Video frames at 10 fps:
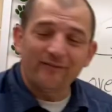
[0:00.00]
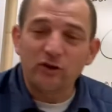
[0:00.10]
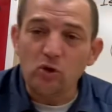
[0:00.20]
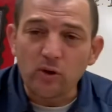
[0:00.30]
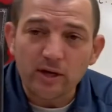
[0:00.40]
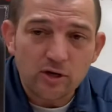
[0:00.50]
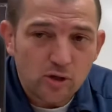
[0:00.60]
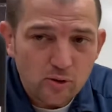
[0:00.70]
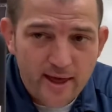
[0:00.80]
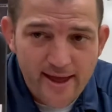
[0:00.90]
you can
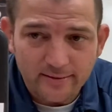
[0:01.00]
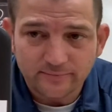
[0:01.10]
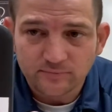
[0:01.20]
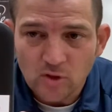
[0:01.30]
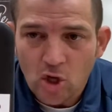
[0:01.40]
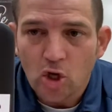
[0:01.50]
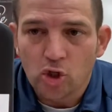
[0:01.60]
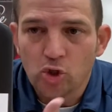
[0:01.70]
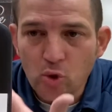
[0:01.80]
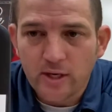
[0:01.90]
do that,
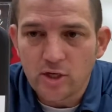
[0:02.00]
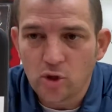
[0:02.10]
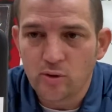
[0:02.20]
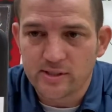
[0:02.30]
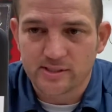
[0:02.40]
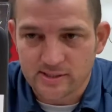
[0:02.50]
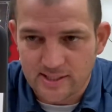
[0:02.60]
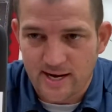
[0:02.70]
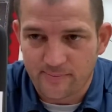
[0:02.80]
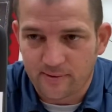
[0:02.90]
you can do this
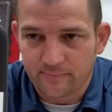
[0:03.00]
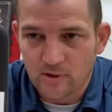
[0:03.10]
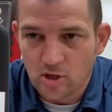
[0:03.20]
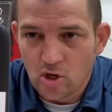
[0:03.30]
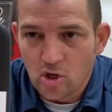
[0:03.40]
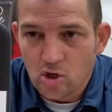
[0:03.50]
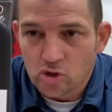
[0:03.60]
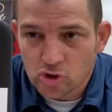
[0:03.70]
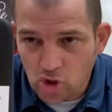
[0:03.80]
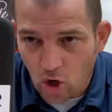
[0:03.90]
assignment.
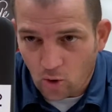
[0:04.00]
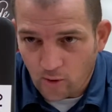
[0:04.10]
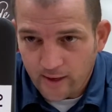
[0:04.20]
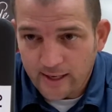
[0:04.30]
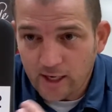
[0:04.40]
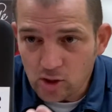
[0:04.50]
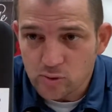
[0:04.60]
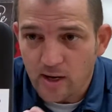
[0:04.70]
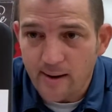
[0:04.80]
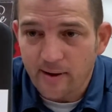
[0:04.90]
So here's
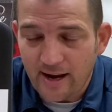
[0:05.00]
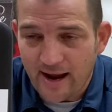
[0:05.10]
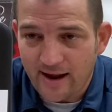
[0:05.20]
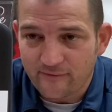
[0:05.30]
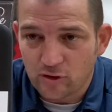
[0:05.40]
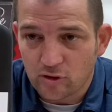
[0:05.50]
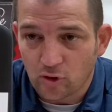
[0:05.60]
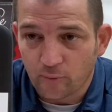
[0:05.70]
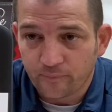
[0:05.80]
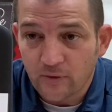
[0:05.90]
what I'm going to have you
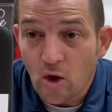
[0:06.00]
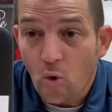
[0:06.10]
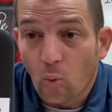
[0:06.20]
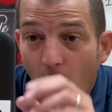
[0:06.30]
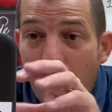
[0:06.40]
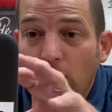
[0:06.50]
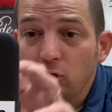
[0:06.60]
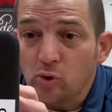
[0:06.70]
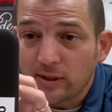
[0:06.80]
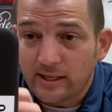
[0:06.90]
do. While
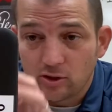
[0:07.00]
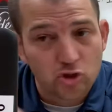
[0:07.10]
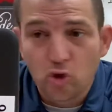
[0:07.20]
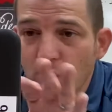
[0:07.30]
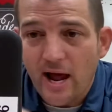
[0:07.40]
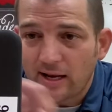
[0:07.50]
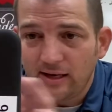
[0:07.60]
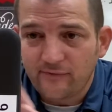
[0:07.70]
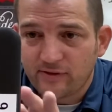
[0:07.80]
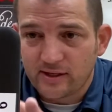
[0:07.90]
you do not
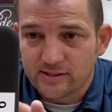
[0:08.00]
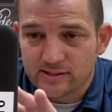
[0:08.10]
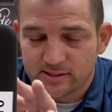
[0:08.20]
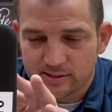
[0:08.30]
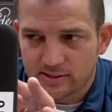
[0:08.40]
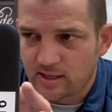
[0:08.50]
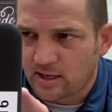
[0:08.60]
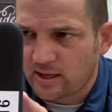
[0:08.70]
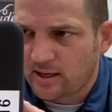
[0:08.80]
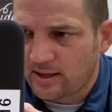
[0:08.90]
leave this
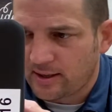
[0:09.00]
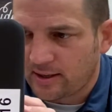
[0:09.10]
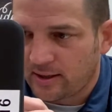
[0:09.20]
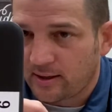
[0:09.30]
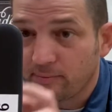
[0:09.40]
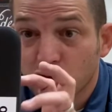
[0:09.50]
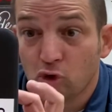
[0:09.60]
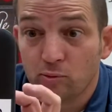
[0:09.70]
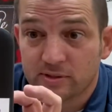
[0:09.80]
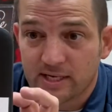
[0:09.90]

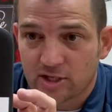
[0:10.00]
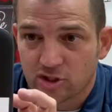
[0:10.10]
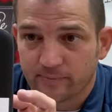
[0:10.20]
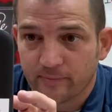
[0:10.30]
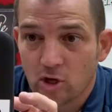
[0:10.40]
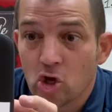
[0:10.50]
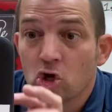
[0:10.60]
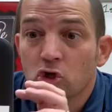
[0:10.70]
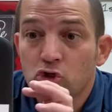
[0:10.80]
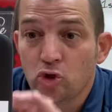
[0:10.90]
Zoom session.
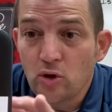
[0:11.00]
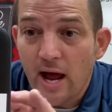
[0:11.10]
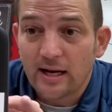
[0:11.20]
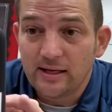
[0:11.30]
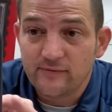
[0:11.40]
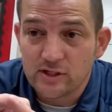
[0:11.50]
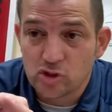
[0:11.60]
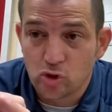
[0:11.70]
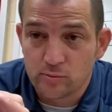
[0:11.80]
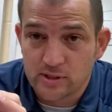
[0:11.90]
Do not leave this
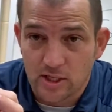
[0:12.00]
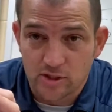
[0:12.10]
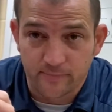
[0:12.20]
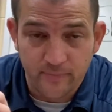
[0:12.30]
Zoom session.